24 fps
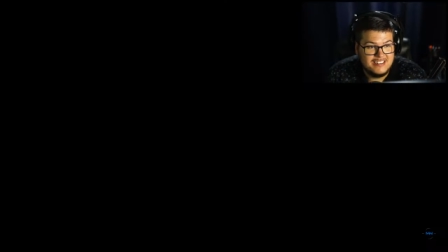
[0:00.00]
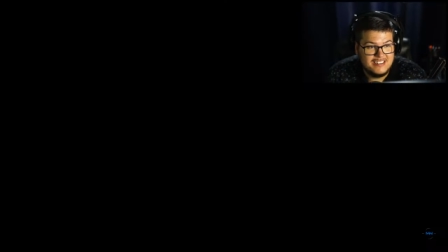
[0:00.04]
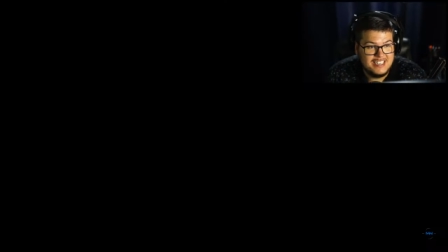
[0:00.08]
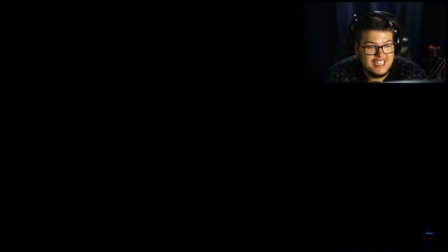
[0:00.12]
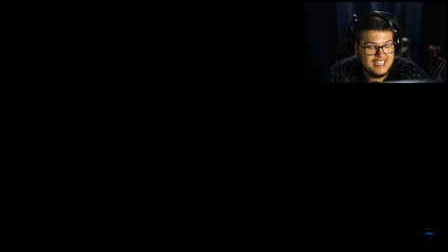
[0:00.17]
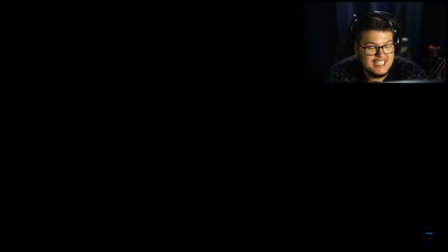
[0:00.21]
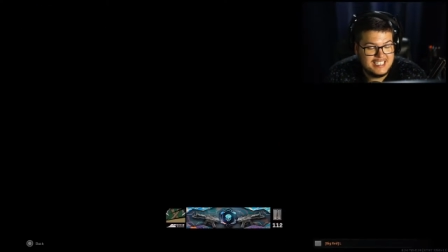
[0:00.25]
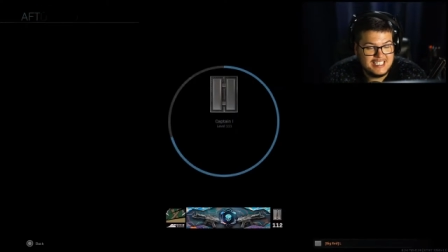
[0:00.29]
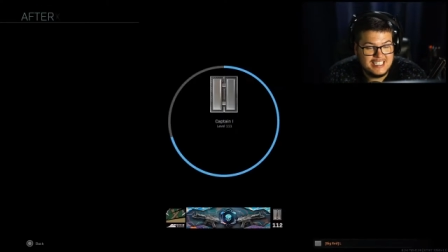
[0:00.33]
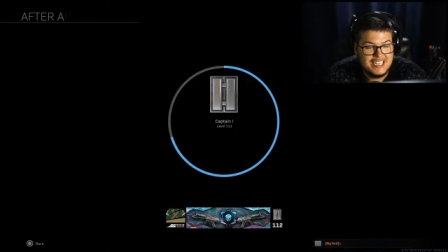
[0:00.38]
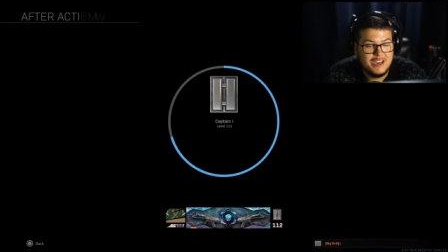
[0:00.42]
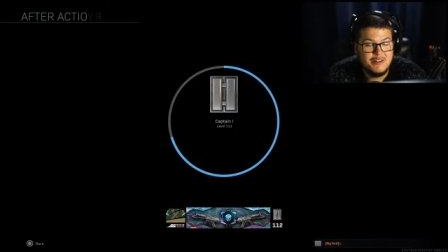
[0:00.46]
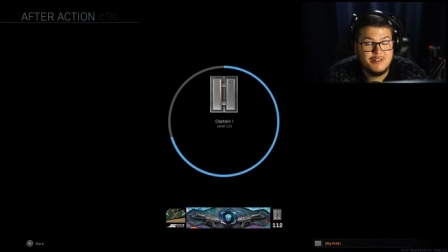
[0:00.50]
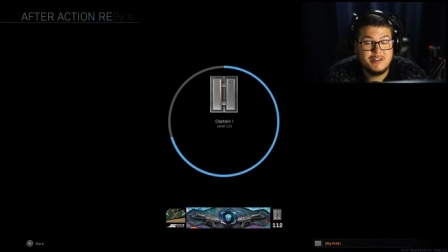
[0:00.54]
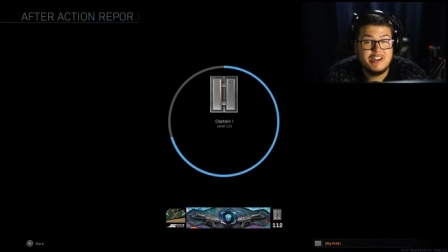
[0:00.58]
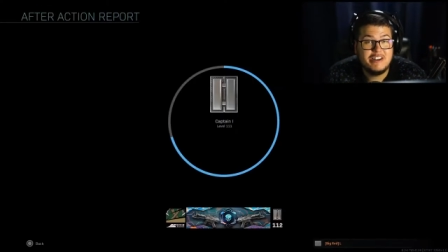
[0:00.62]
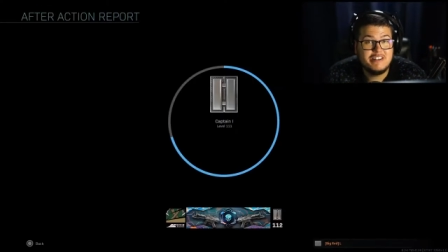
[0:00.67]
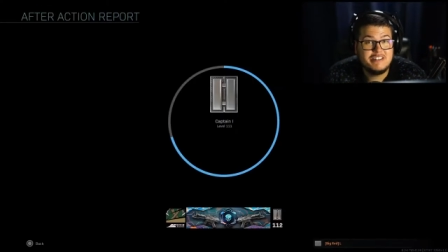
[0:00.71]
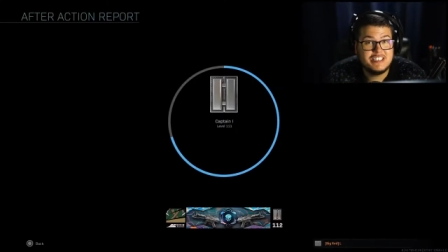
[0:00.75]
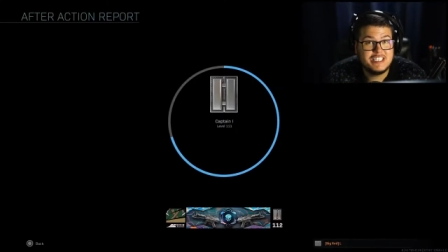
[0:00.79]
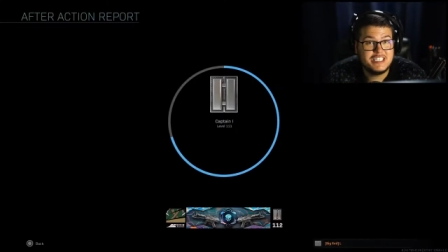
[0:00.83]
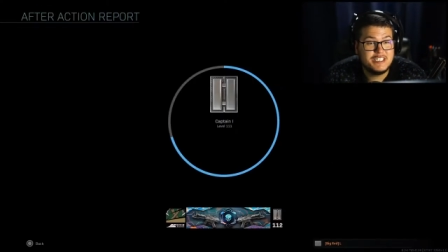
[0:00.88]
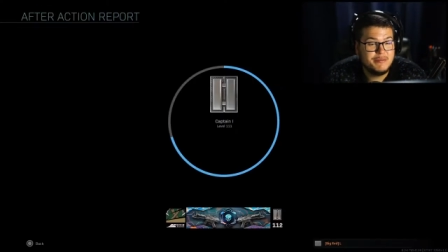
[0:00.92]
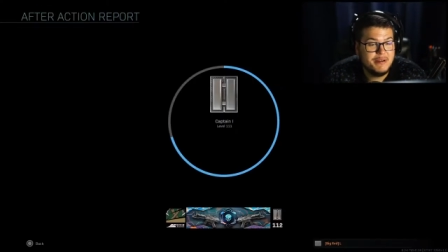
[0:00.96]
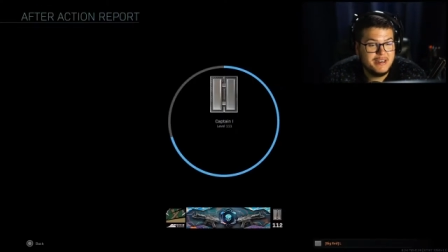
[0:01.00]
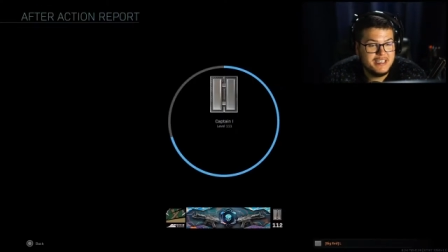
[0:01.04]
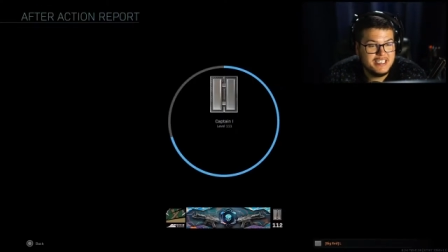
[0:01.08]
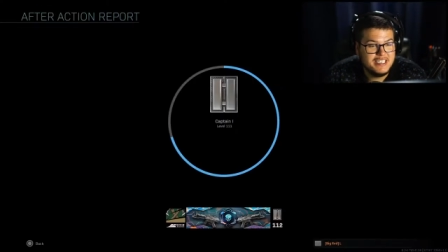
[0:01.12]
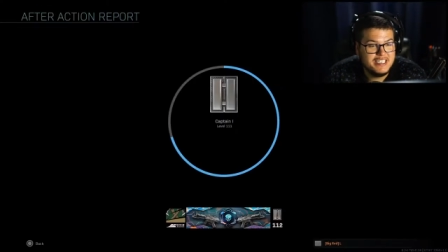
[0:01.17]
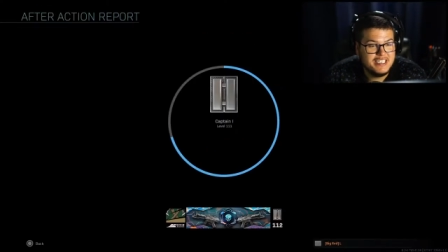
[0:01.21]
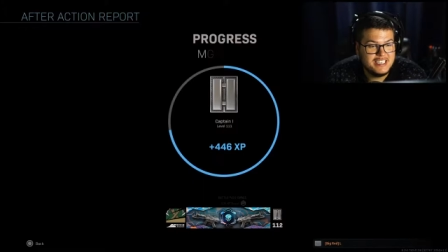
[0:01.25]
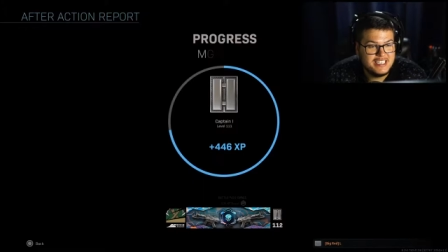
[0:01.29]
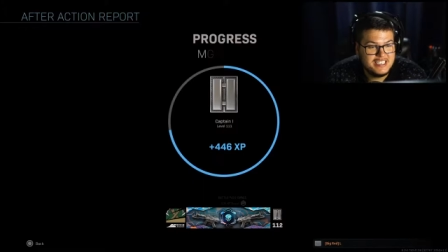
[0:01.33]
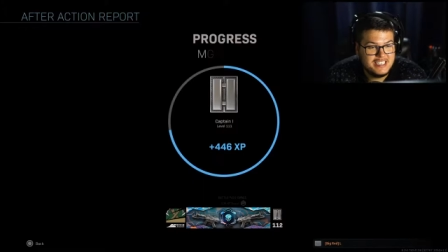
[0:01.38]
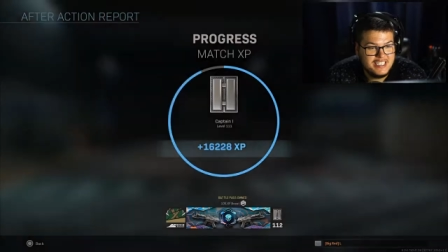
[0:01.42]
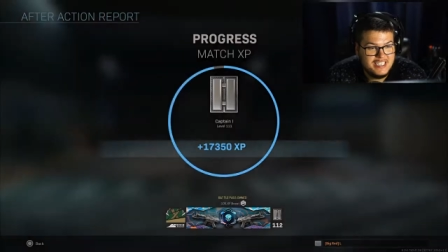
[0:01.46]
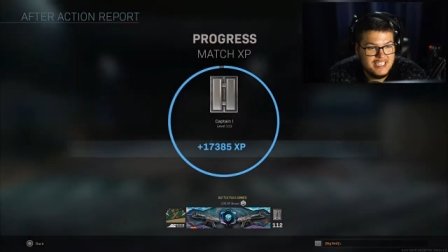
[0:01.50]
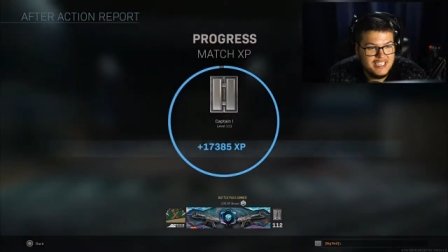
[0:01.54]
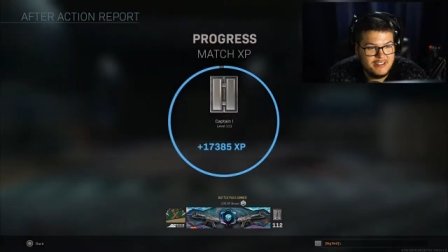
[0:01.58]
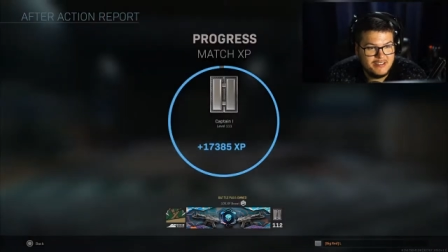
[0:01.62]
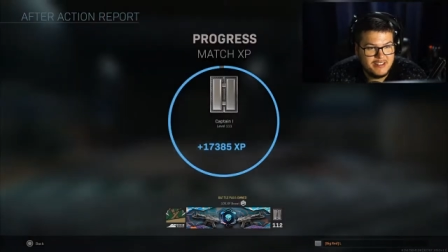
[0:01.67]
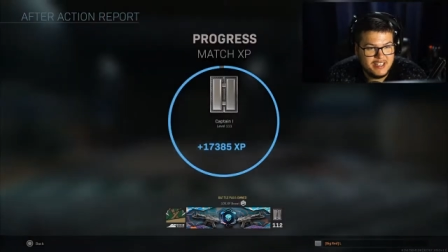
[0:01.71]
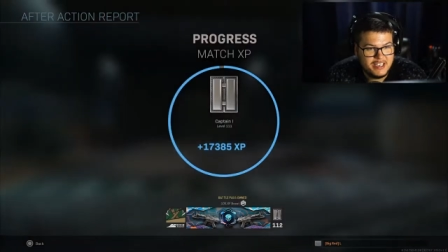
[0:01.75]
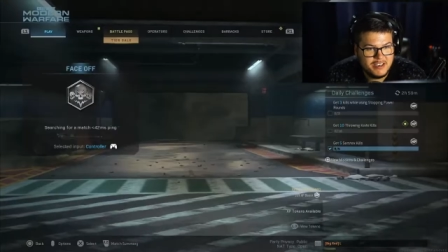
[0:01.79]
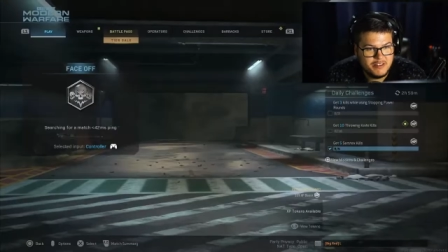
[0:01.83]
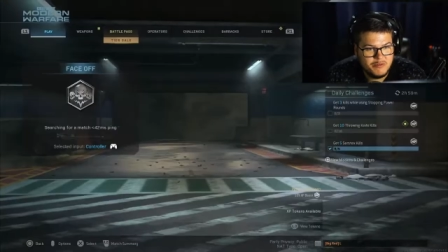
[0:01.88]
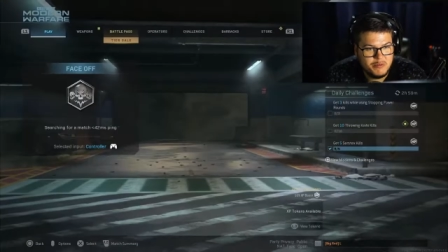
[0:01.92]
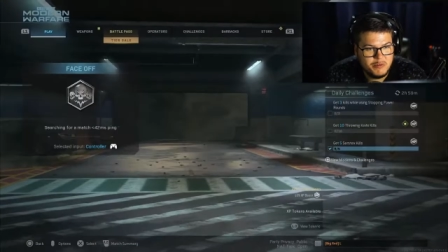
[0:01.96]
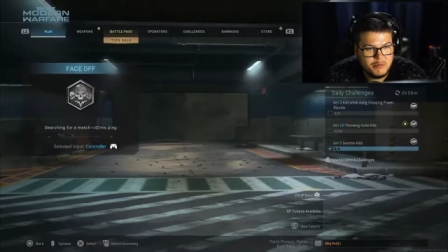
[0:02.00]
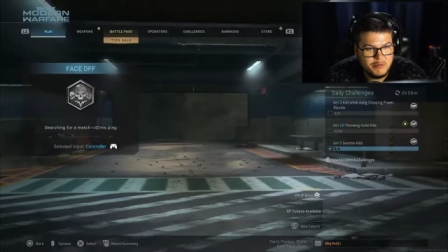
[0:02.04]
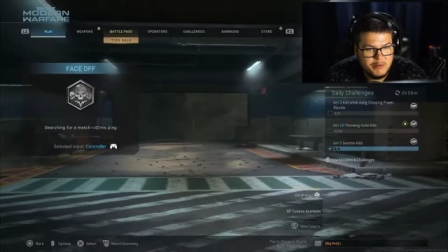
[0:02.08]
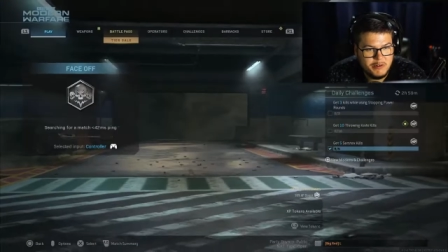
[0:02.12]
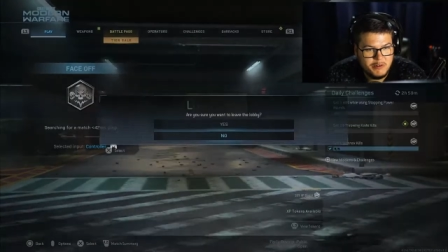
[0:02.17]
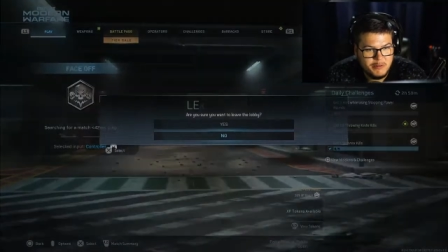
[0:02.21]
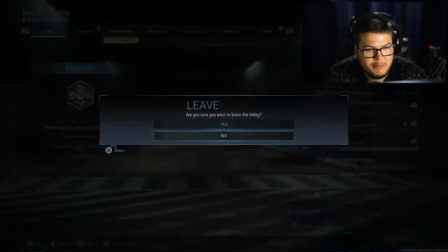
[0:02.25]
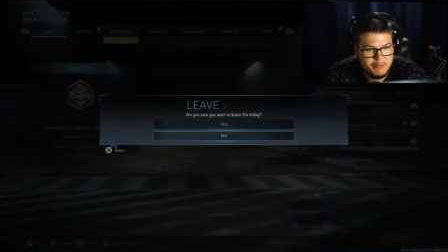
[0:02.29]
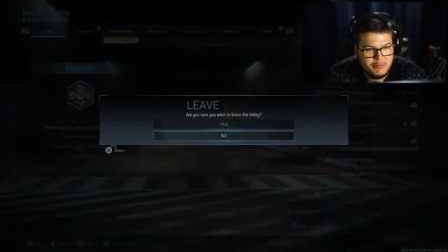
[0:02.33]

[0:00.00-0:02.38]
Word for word: That is not what I was expecting to see. Like, when we were